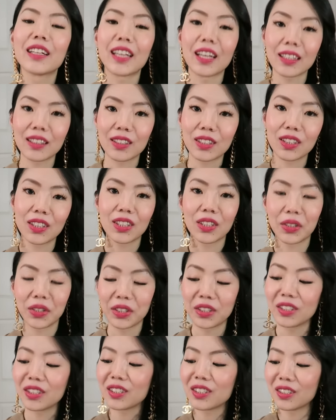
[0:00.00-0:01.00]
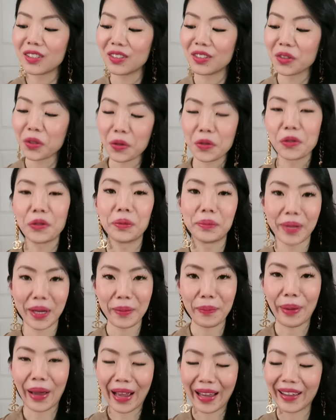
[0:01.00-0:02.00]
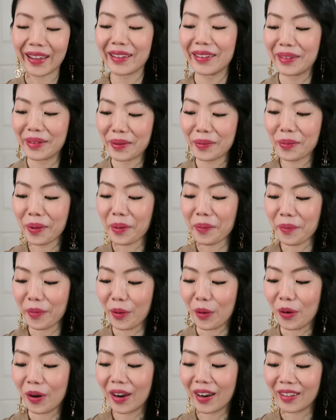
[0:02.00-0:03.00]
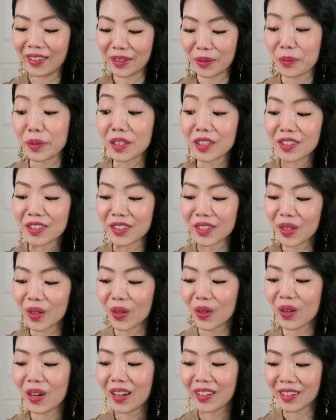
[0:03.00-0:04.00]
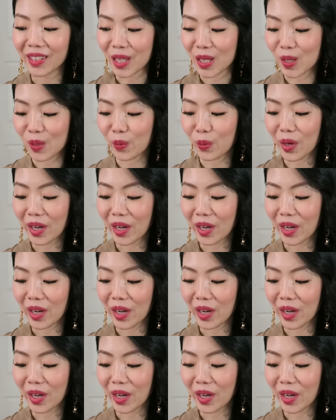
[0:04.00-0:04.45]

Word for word: get to learn to know my bag a little bit more and the material on this